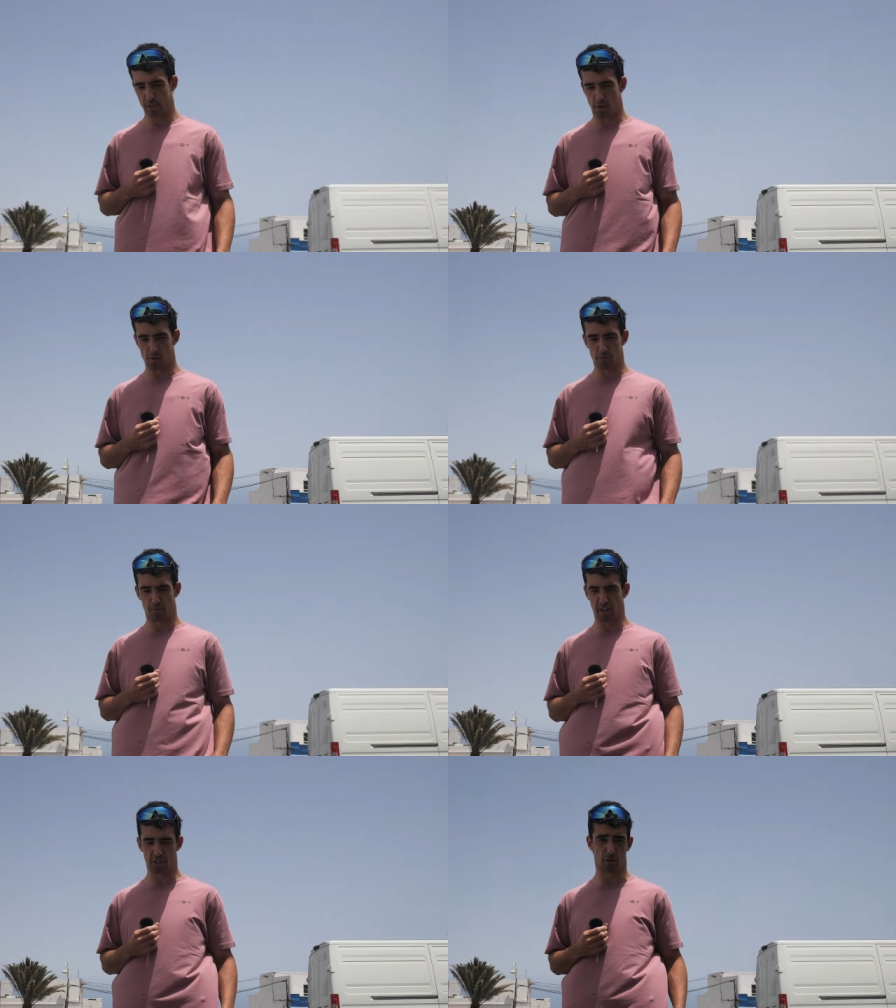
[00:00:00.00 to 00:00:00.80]
so
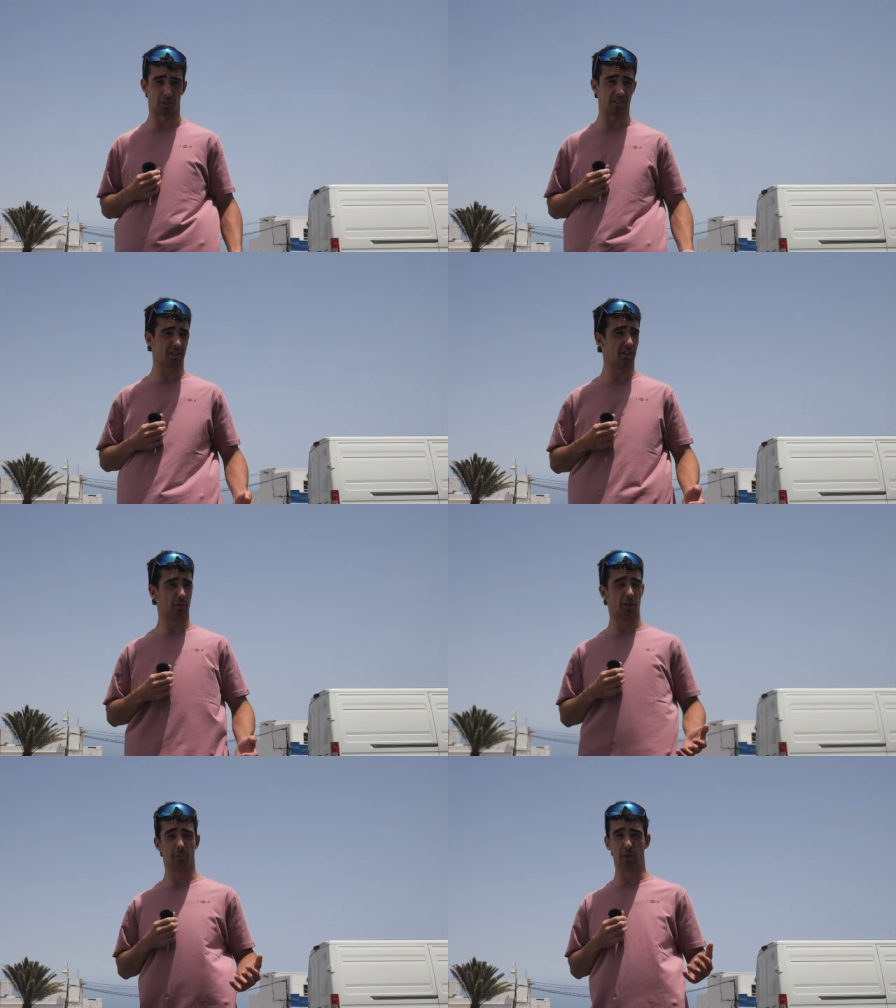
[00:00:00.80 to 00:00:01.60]
fingers crossed it's
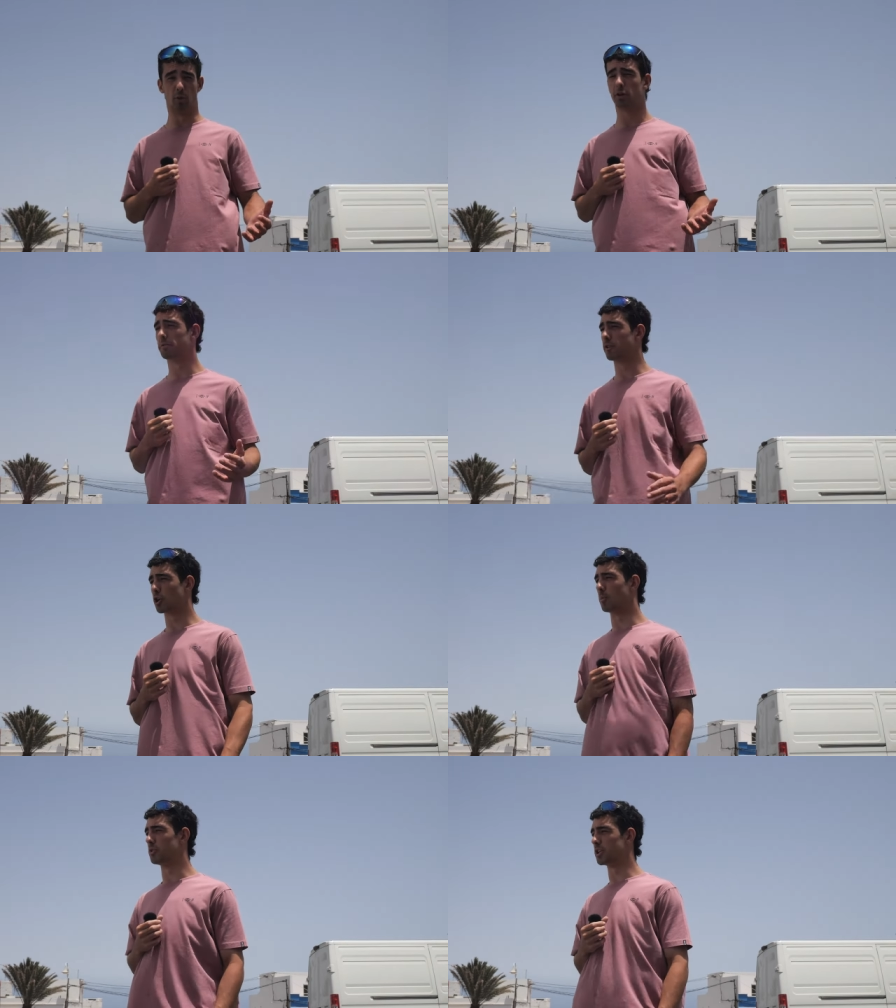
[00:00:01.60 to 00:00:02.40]
going to be all good for the
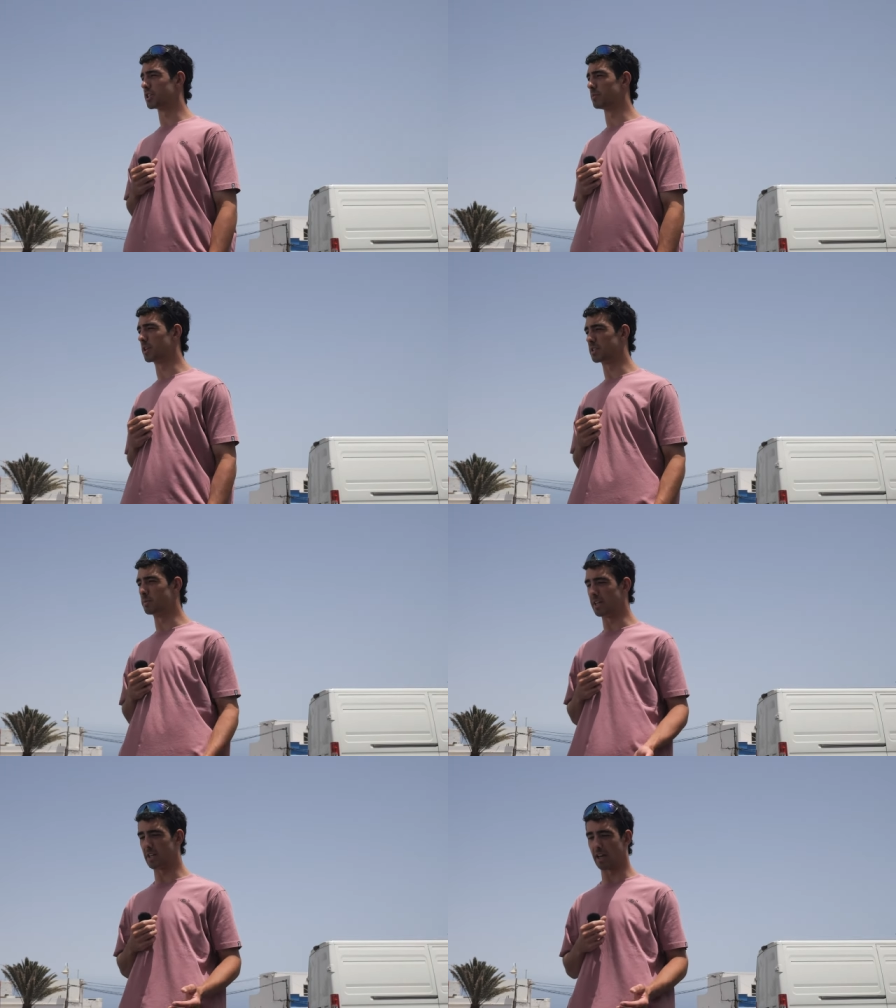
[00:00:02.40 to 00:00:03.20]
competition, but it's
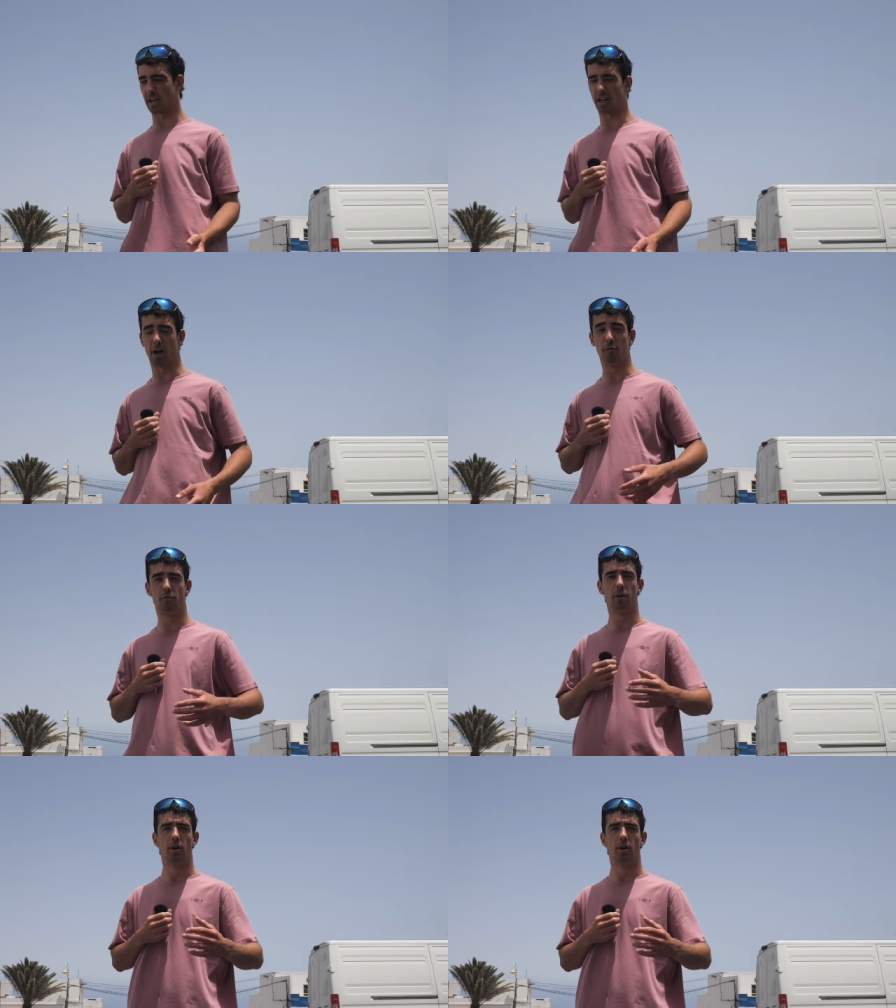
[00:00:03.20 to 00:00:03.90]
me, like I kind of,